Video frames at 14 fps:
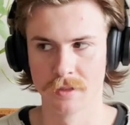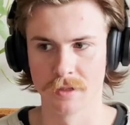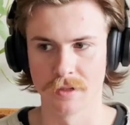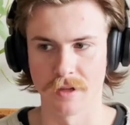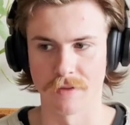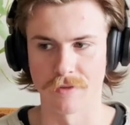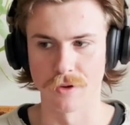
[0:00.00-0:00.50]

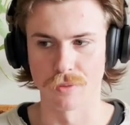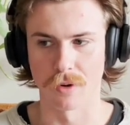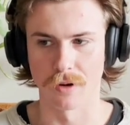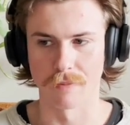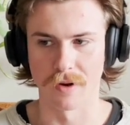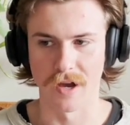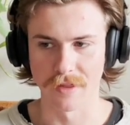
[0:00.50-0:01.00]
if you were
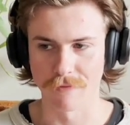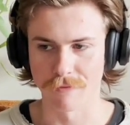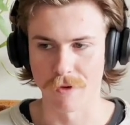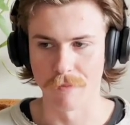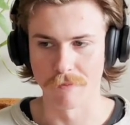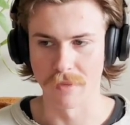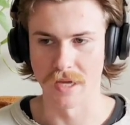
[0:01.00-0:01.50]
to buy them
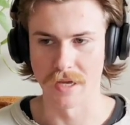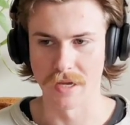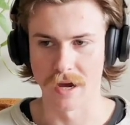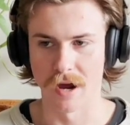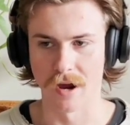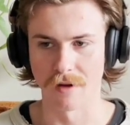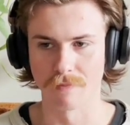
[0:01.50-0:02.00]
from me,
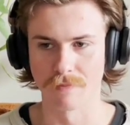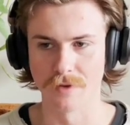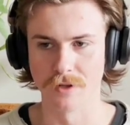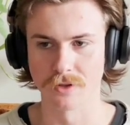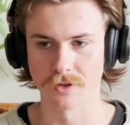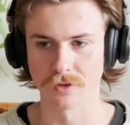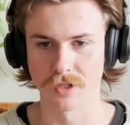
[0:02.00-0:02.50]
I
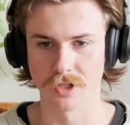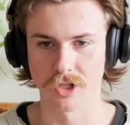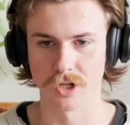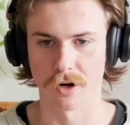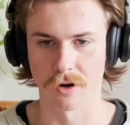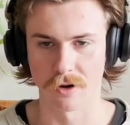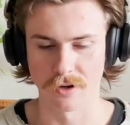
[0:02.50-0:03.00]
usually
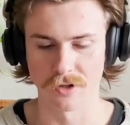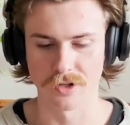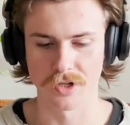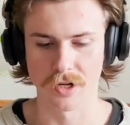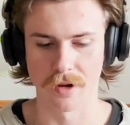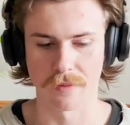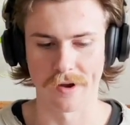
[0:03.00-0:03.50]

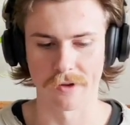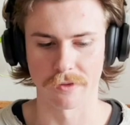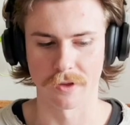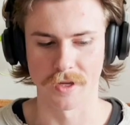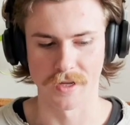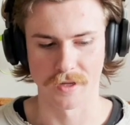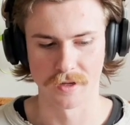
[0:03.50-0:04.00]
charge about
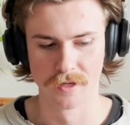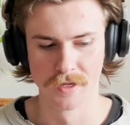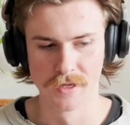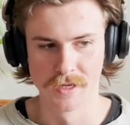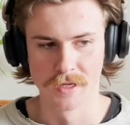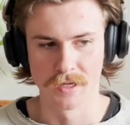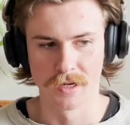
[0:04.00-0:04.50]
like
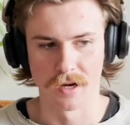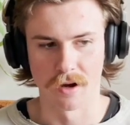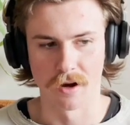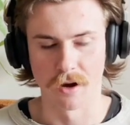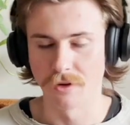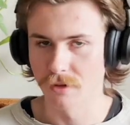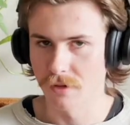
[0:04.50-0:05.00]

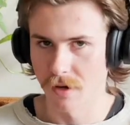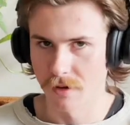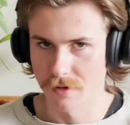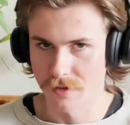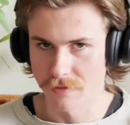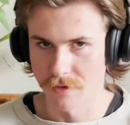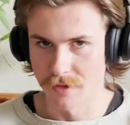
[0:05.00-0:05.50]

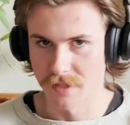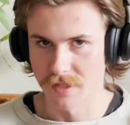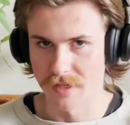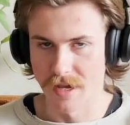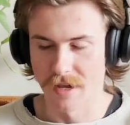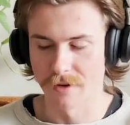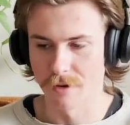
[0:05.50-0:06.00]
$100 for your
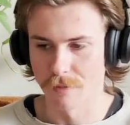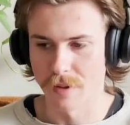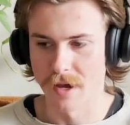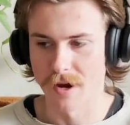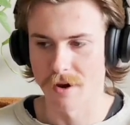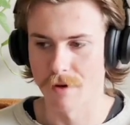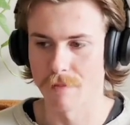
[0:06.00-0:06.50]
standard
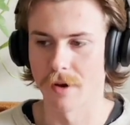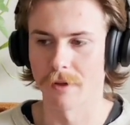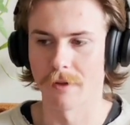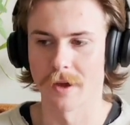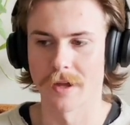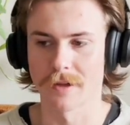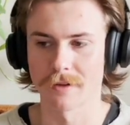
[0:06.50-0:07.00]
pair, but
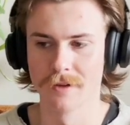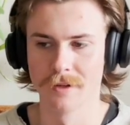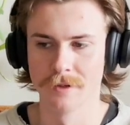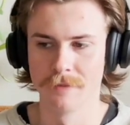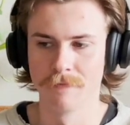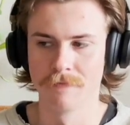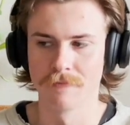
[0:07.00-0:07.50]
like
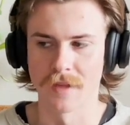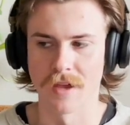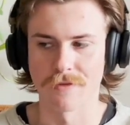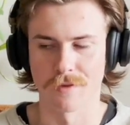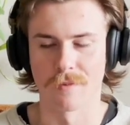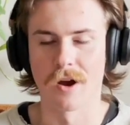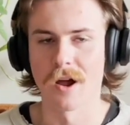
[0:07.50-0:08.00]

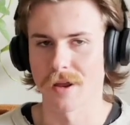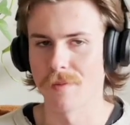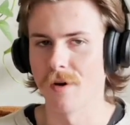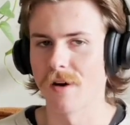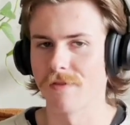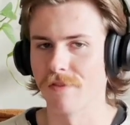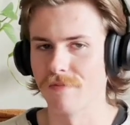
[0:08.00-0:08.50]
if you're buying
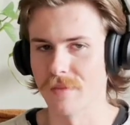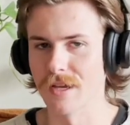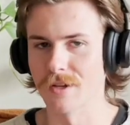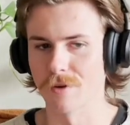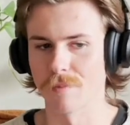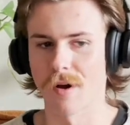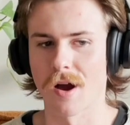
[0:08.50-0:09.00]
them off of me,
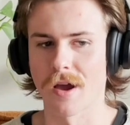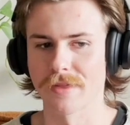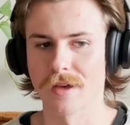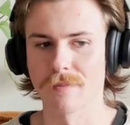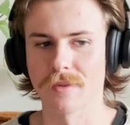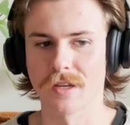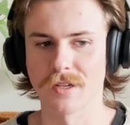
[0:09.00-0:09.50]
you're buying
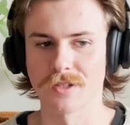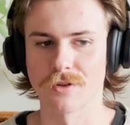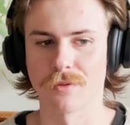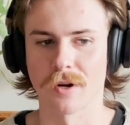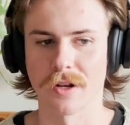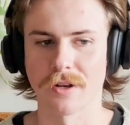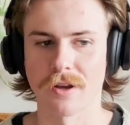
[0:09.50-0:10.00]
them because you
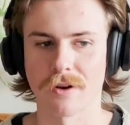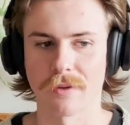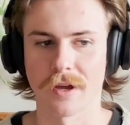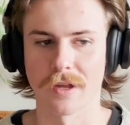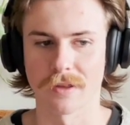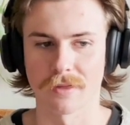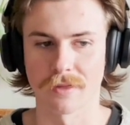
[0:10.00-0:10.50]
want to know
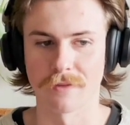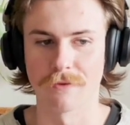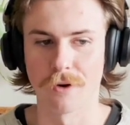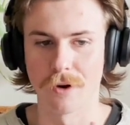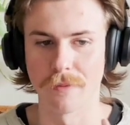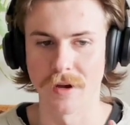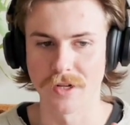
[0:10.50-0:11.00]
like the
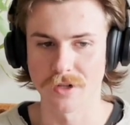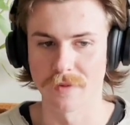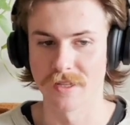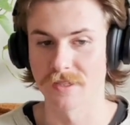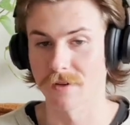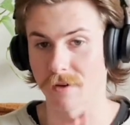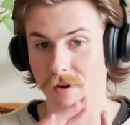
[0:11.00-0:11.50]
full
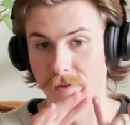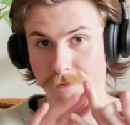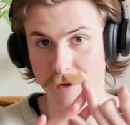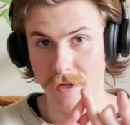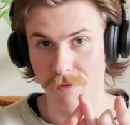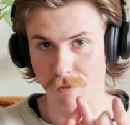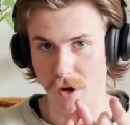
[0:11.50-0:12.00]
measurements, they're gonna
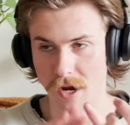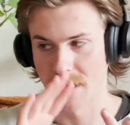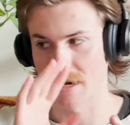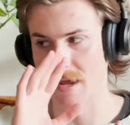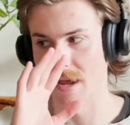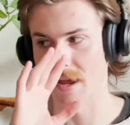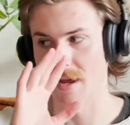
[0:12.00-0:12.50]
fit
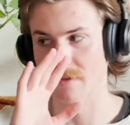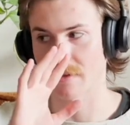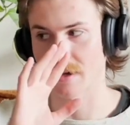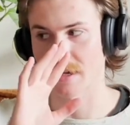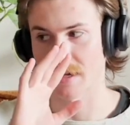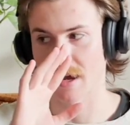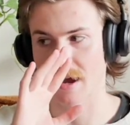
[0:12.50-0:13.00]
right, and
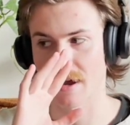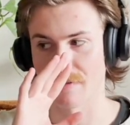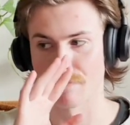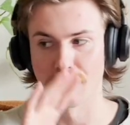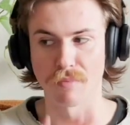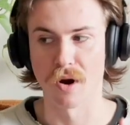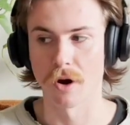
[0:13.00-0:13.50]
like I
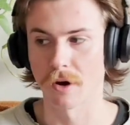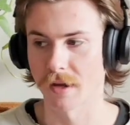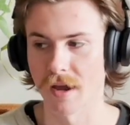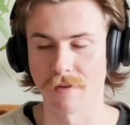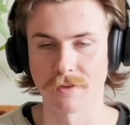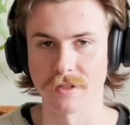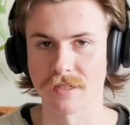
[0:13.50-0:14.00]
mark
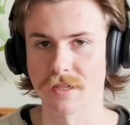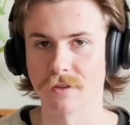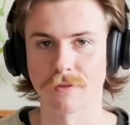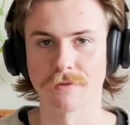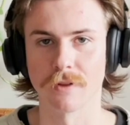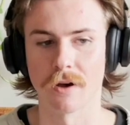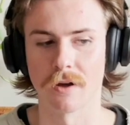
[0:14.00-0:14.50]
every
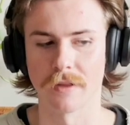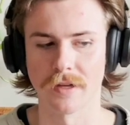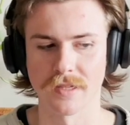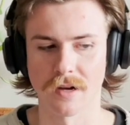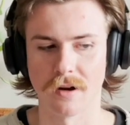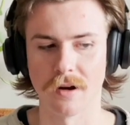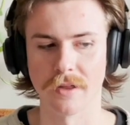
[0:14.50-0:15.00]
single flaw
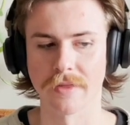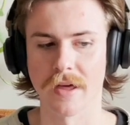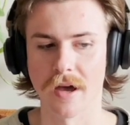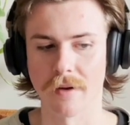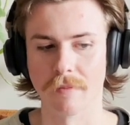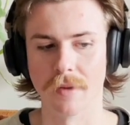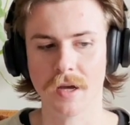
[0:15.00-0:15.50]
that's on
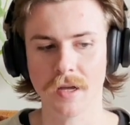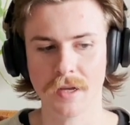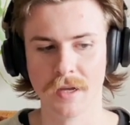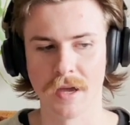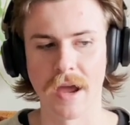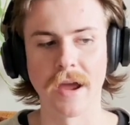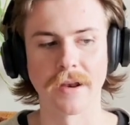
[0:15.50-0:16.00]
them,
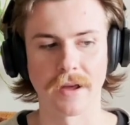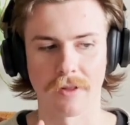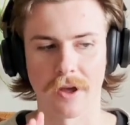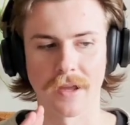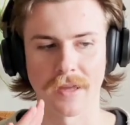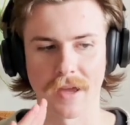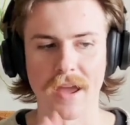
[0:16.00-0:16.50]
and I
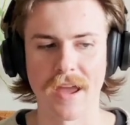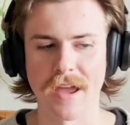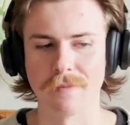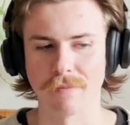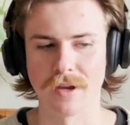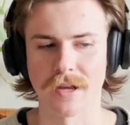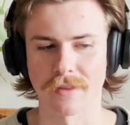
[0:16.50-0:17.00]
like
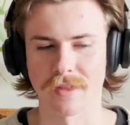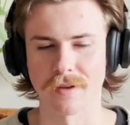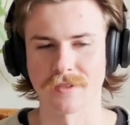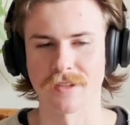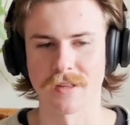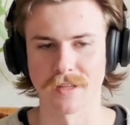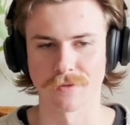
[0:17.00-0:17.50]
hand pick them,
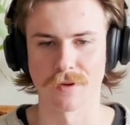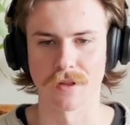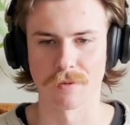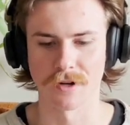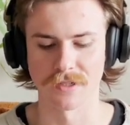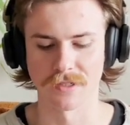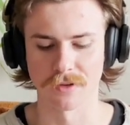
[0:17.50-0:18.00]
so that's why the
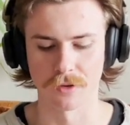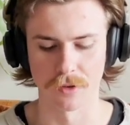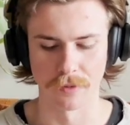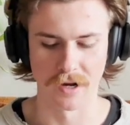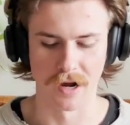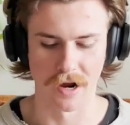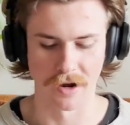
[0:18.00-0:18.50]
price is a little
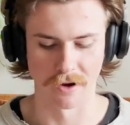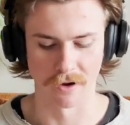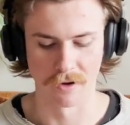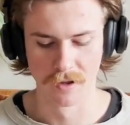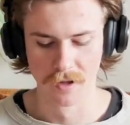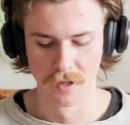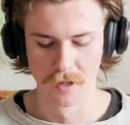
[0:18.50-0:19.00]
bit
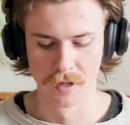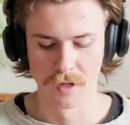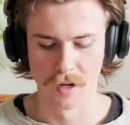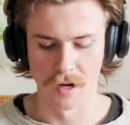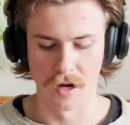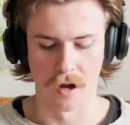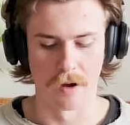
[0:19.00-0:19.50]
higher.
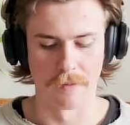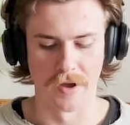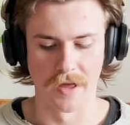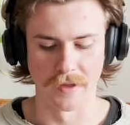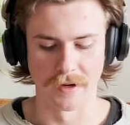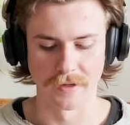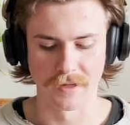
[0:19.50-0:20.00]

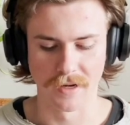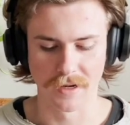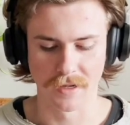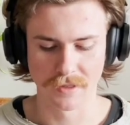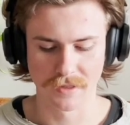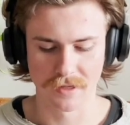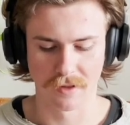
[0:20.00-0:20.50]
And then getting
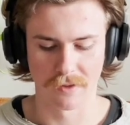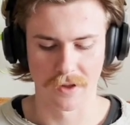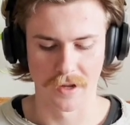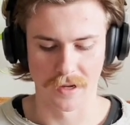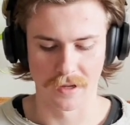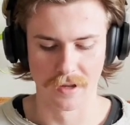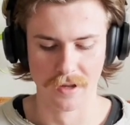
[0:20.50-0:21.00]
into
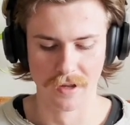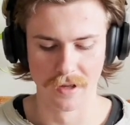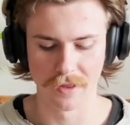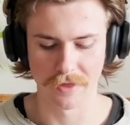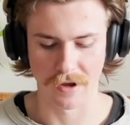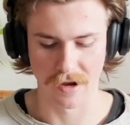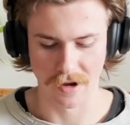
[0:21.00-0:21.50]
like
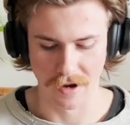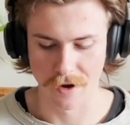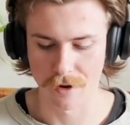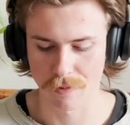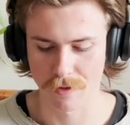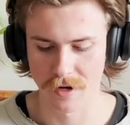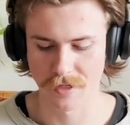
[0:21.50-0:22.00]
the
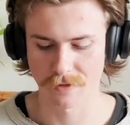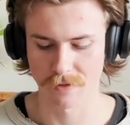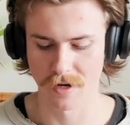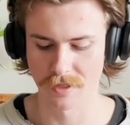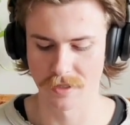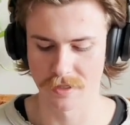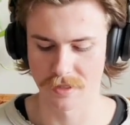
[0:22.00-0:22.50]
higher price
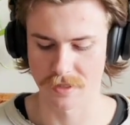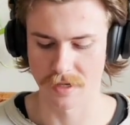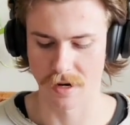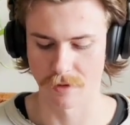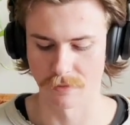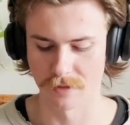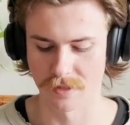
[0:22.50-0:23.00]
ranges,
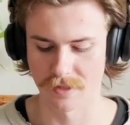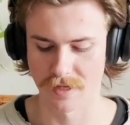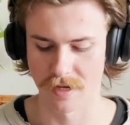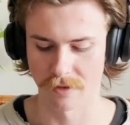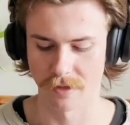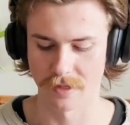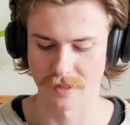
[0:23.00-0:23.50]
I would say
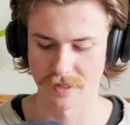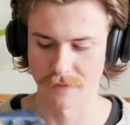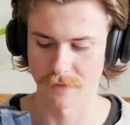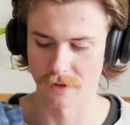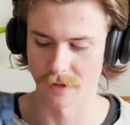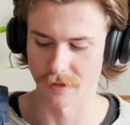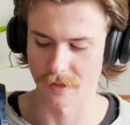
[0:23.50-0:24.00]
like
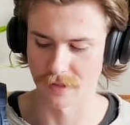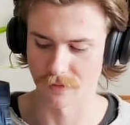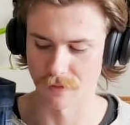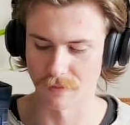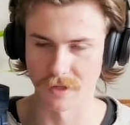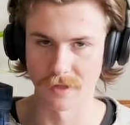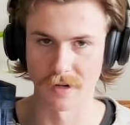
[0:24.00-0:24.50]
something like this
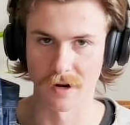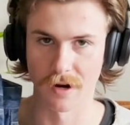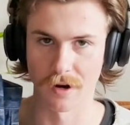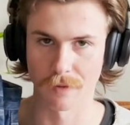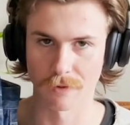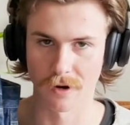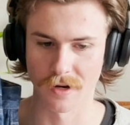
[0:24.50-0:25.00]
would be in the
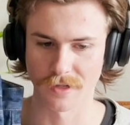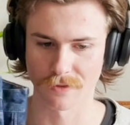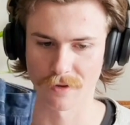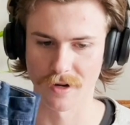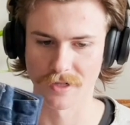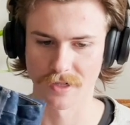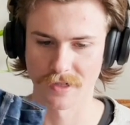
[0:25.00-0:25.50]
higher price
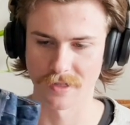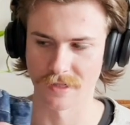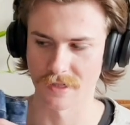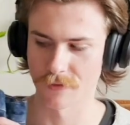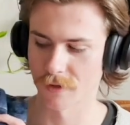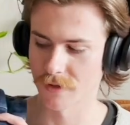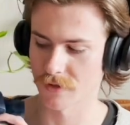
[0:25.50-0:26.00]
range, because
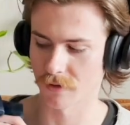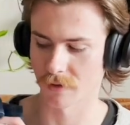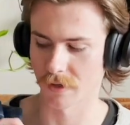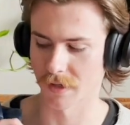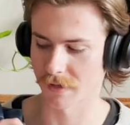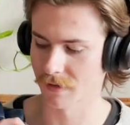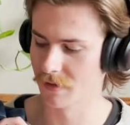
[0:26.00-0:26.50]
these ones are like